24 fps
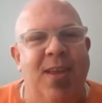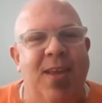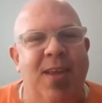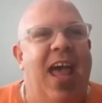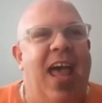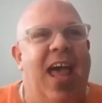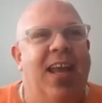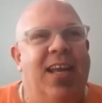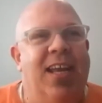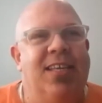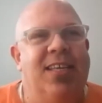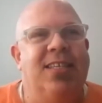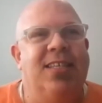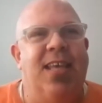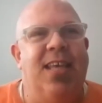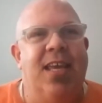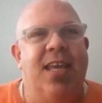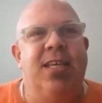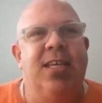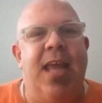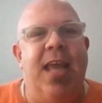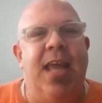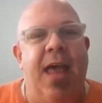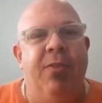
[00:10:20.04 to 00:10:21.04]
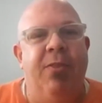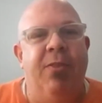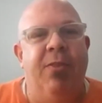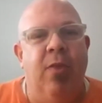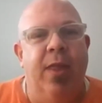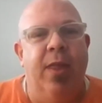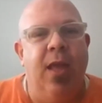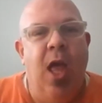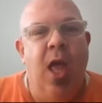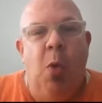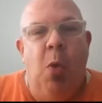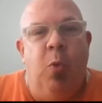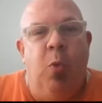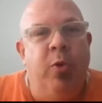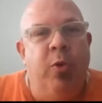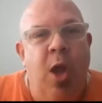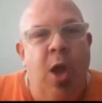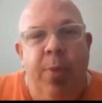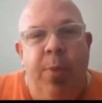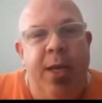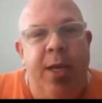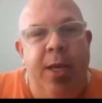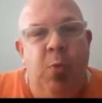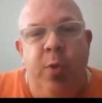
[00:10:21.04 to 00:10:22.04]
And I said, yeah. And they're like, well,
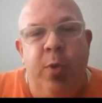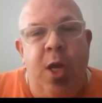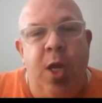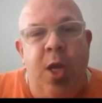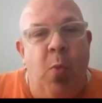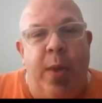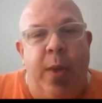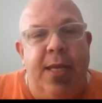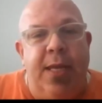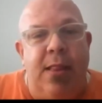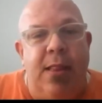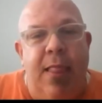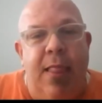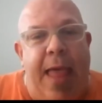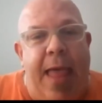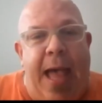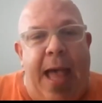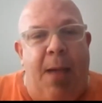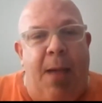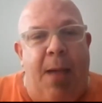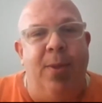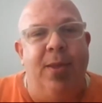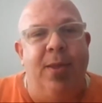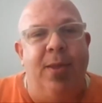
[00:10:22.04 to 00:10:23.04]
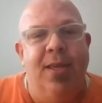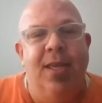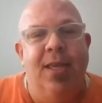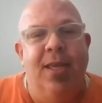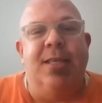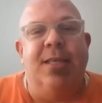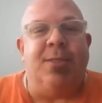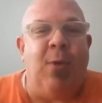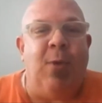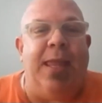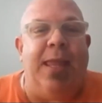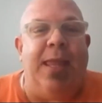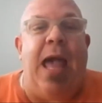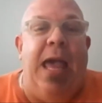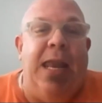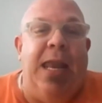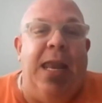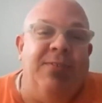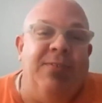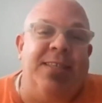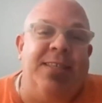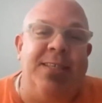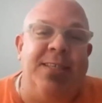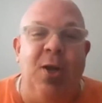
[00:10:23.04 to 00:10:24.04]
nobody will know when to clap. So I kind
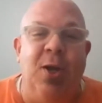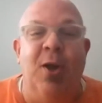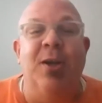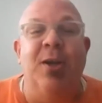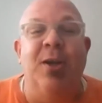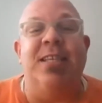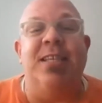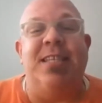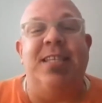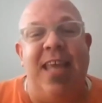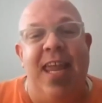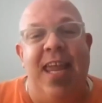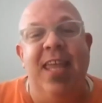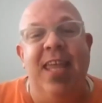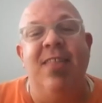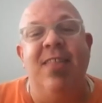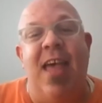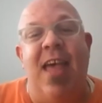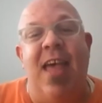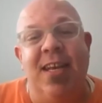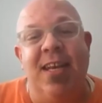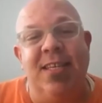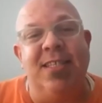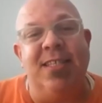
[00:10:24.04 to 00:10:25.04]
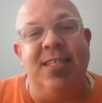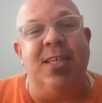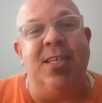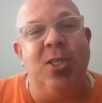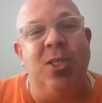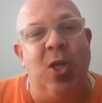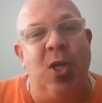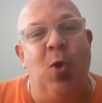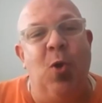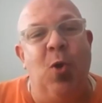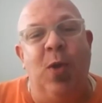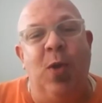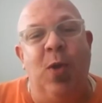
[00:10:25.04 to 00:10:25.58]
of started saying that as a joke,